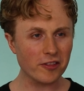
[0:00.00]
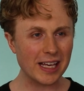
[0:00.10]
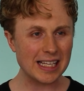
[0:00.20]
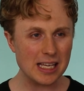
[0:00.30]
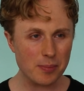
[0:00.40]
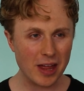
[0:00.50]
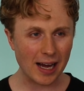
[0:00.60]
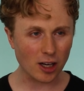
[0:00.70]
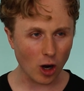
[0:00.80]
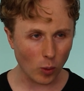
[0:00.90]
if they keep
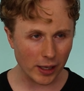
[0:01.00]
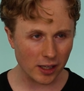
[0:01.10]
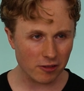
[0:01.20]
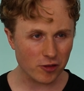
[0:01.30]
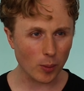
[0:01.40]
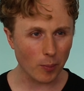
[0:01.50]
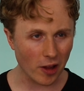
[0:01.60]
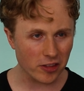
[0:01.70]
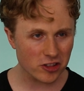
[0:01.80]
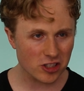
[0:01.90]
that going for
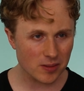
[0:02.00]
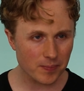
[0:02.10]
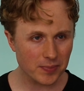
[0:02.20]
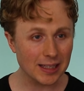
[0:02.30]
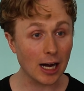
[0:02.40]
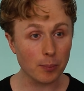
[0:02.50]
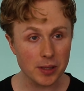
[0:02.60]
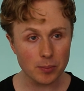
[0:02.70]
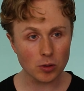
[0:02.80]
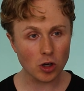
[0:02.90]
months Now,
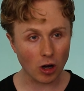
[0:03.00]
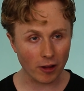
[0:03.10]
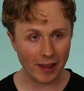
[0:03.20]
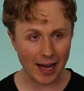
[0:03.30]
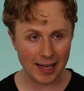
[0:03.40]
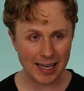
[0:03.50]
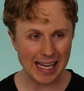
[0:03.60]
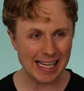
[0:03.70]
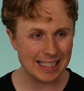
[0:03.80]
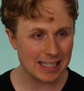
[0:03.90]
people call that
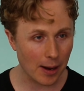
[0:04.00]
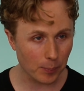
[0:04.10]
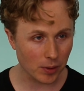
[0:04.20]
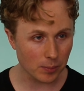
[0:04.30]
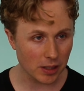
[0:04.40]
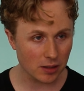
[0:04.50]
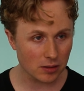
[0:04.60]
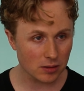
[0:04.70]
a temperament.